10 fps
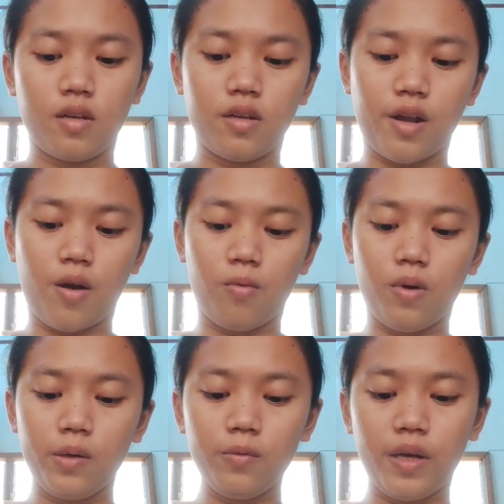Now,
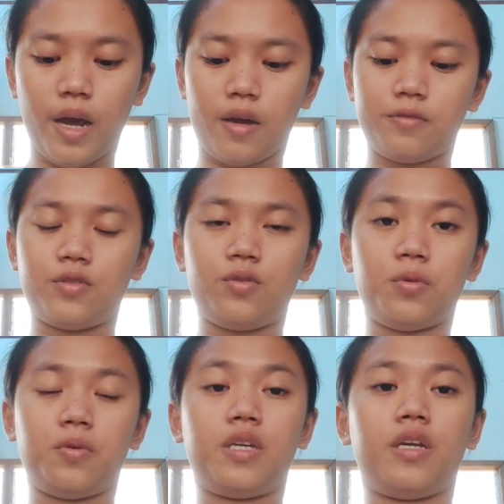what we have to
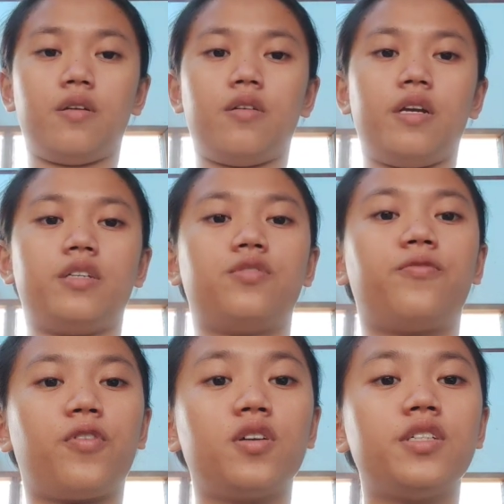do here is
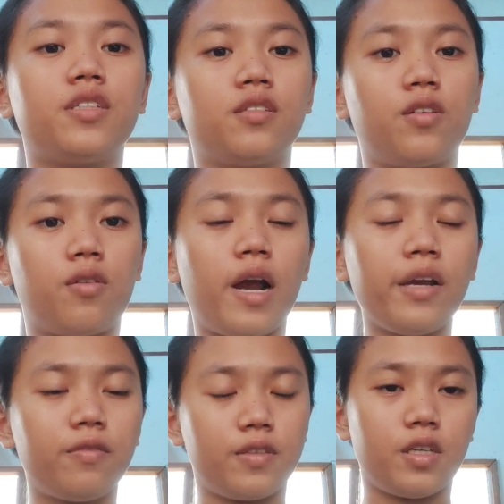first
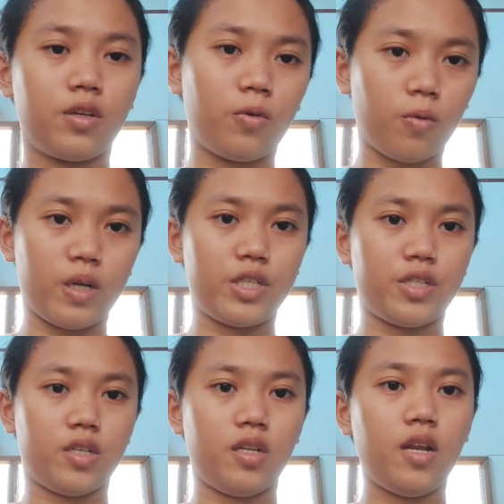derive the
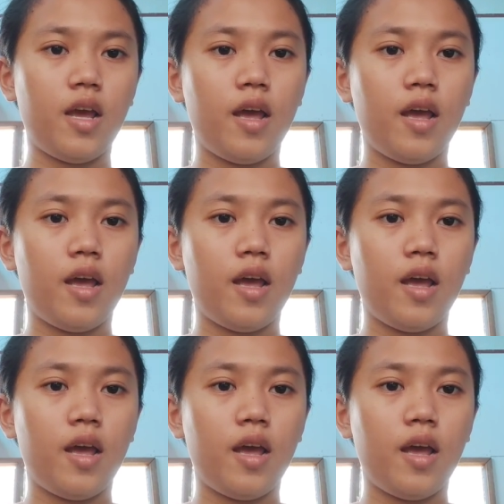equation